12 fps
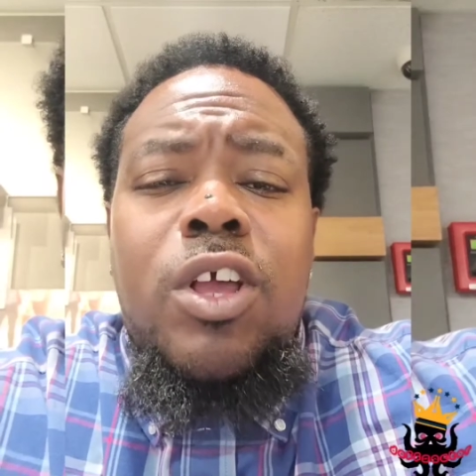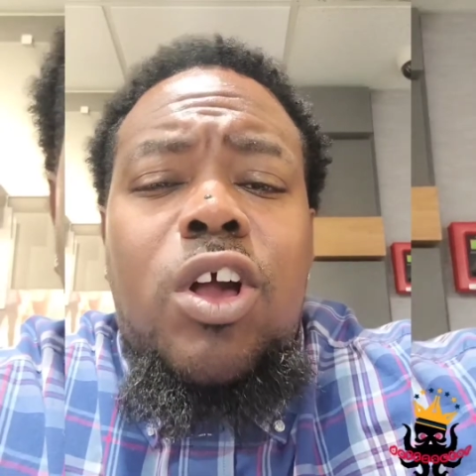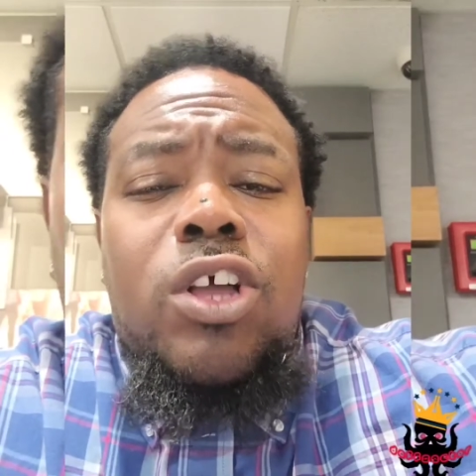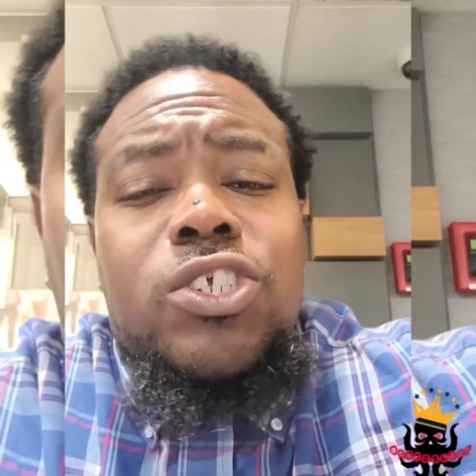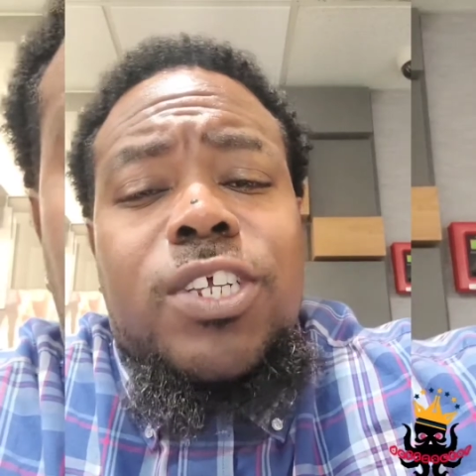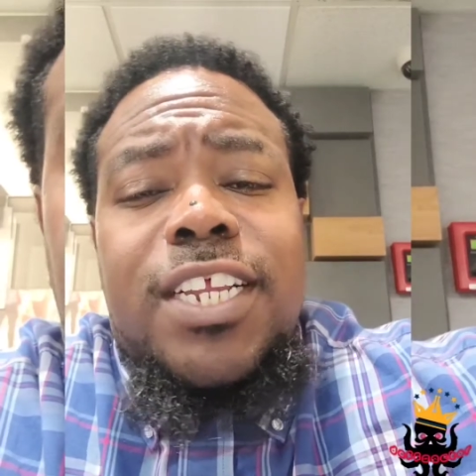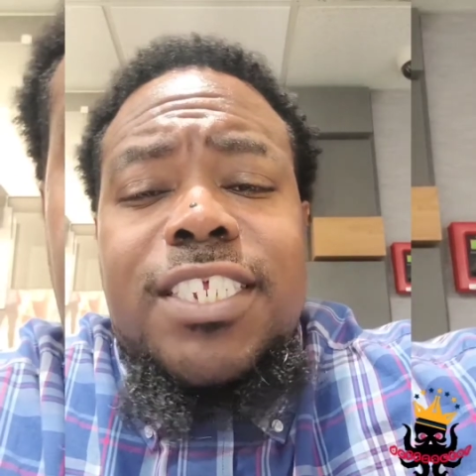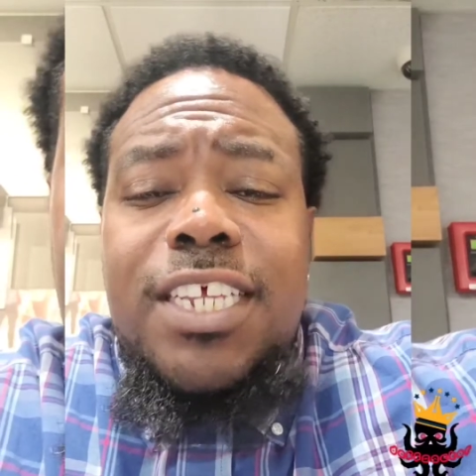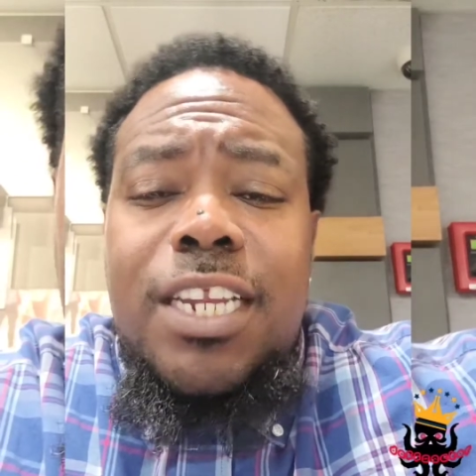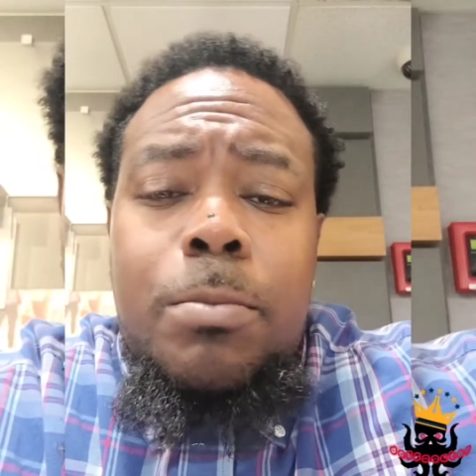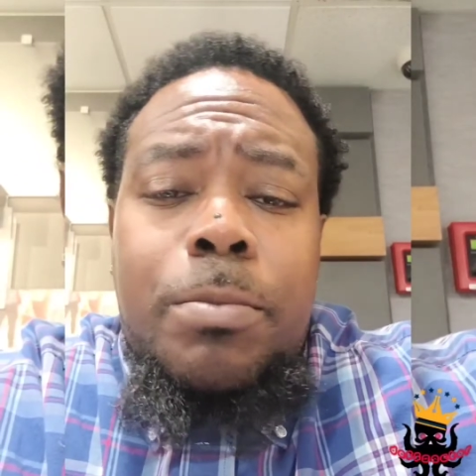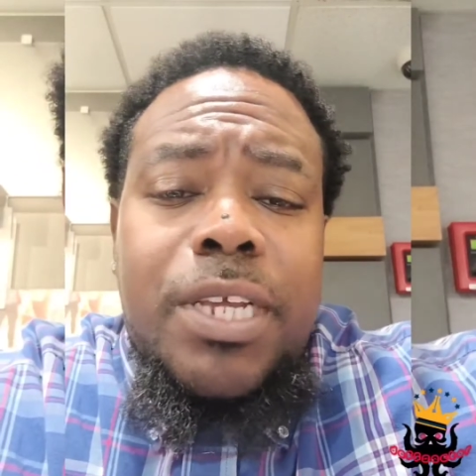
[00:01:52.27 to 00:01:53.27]
or should I say
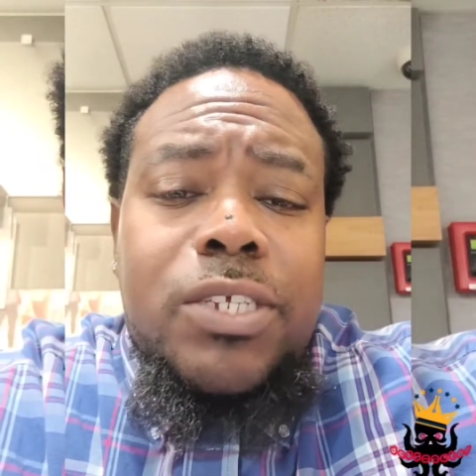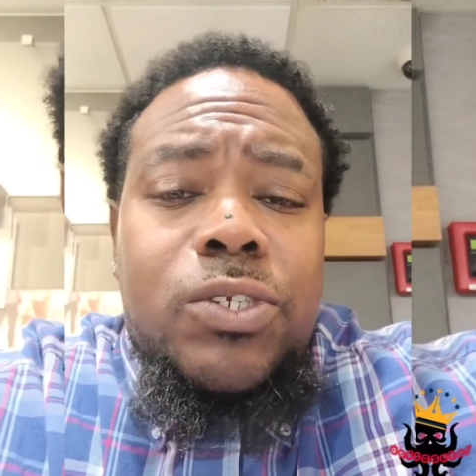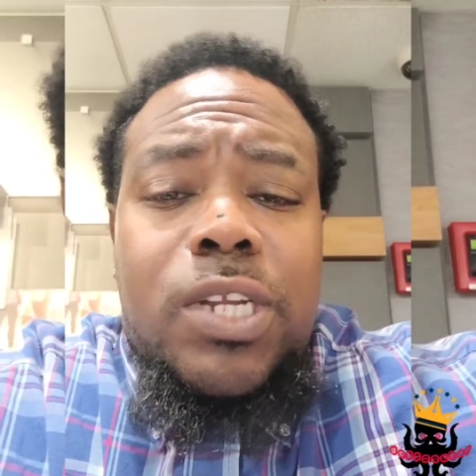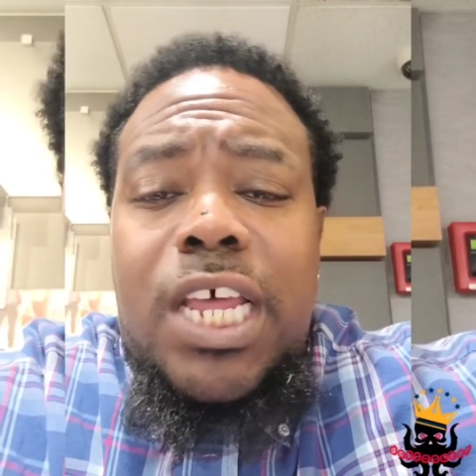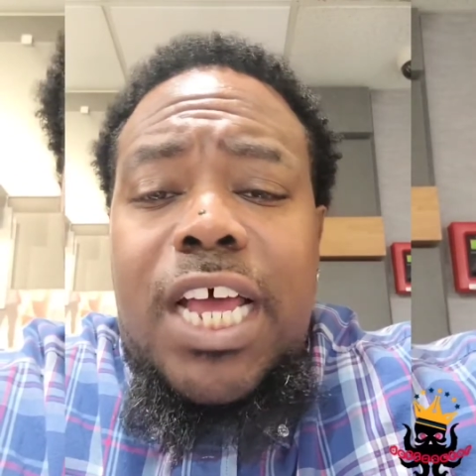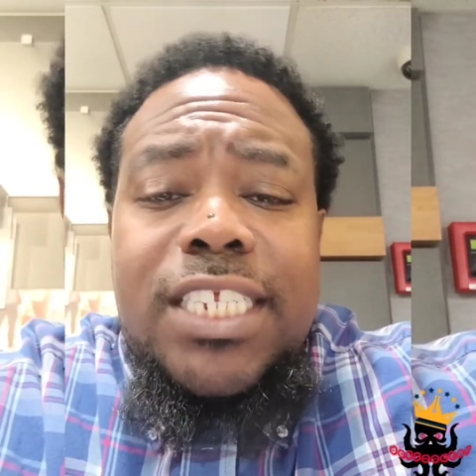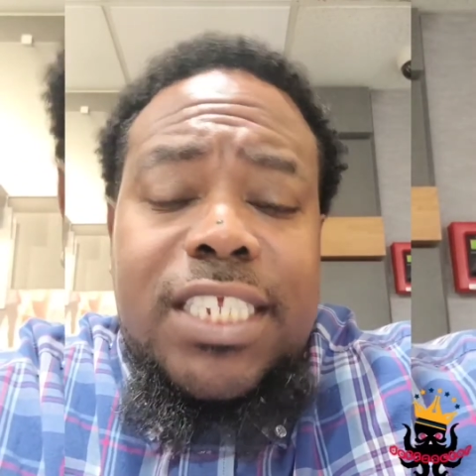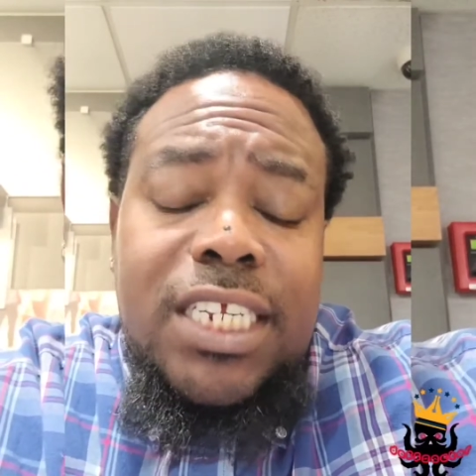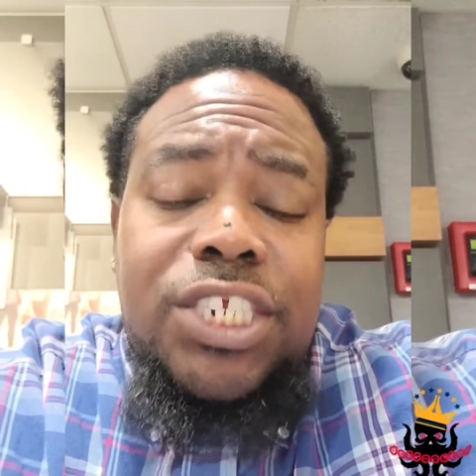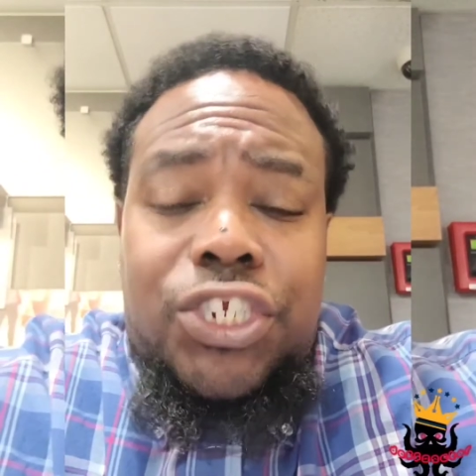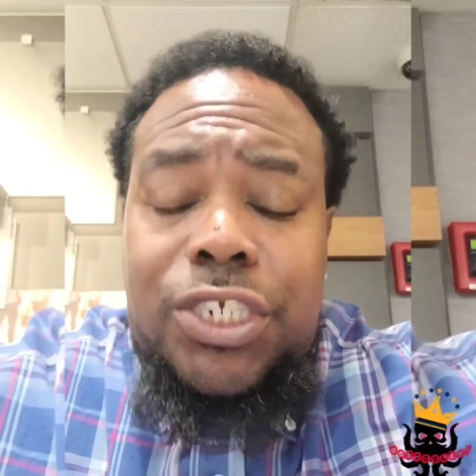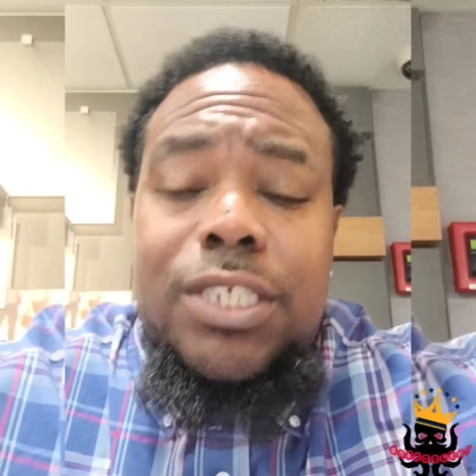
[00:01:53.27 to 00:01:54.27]
the
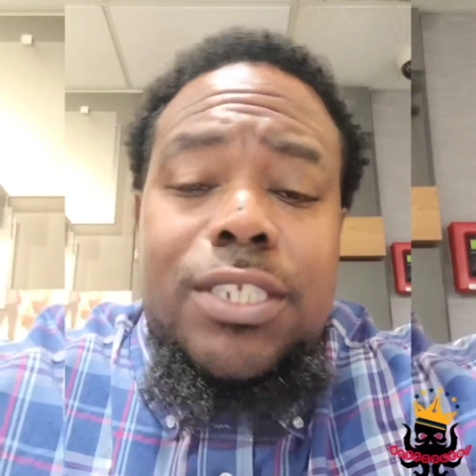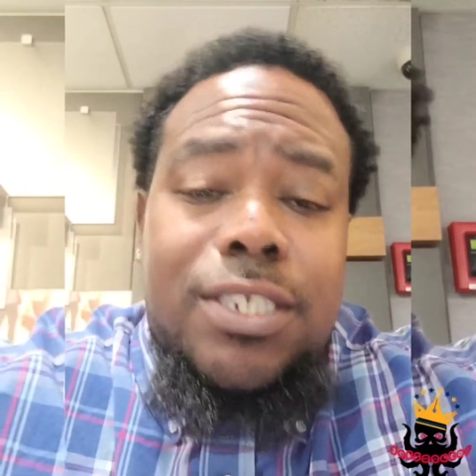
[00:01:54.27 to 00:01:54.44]
pixelization